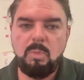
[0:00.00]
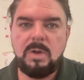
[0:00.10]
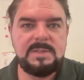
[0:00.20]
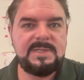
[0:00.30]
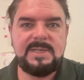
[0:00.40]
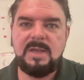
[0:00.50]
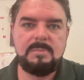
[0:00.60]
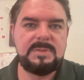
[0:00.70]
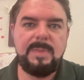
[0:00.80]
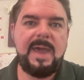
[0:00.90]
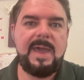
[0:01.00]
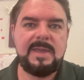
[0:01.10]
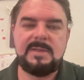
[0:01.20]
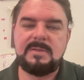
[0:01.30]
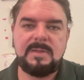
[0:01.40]
once he comes
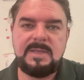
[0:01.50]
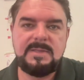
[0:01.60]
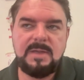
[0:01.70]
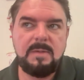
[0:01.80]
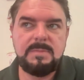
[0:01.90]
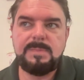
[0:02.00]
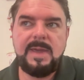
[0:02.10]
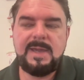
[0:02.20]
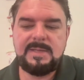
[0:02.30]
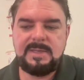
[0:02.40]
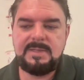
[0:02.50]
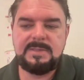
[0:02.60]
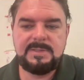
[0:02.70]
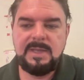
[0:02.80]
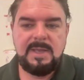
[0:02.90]
back, and he comes back, and
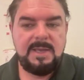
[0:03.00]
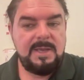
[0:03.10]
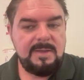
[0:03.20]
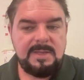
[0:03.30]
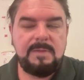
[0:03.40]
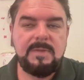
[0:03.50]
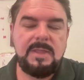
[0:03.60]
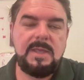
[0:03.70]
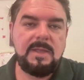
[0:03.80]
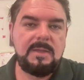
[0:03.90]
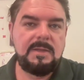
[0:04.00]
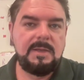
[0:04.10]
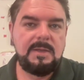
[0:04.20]
he's and even then,